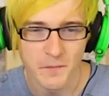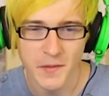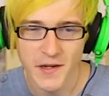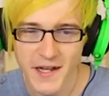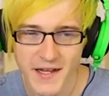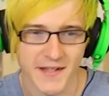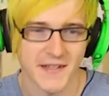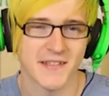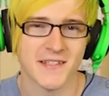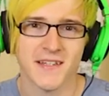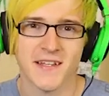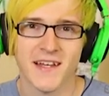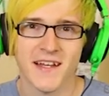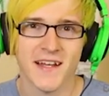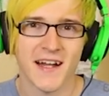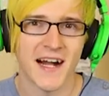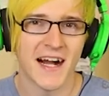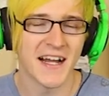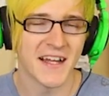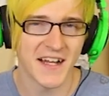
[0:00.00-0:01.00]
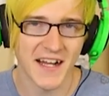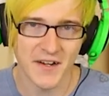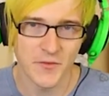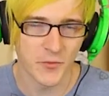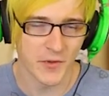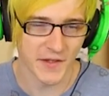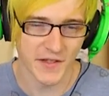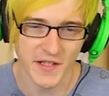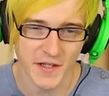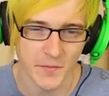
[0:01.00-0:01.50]
but I, I
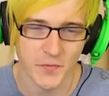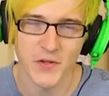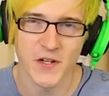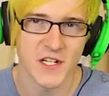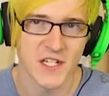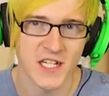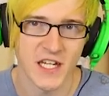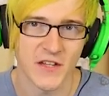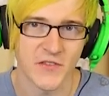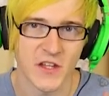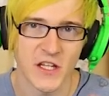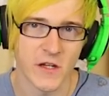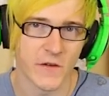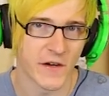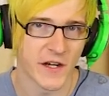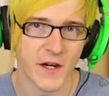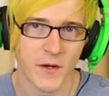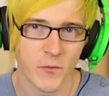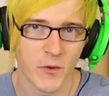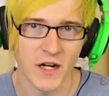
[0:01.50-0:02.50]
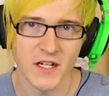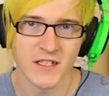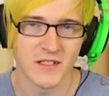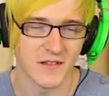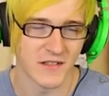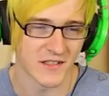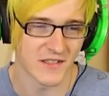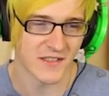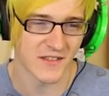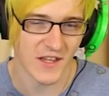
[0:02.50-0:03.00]
really appreciate that you're here
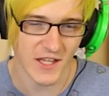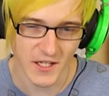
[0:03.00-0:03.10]
watching this.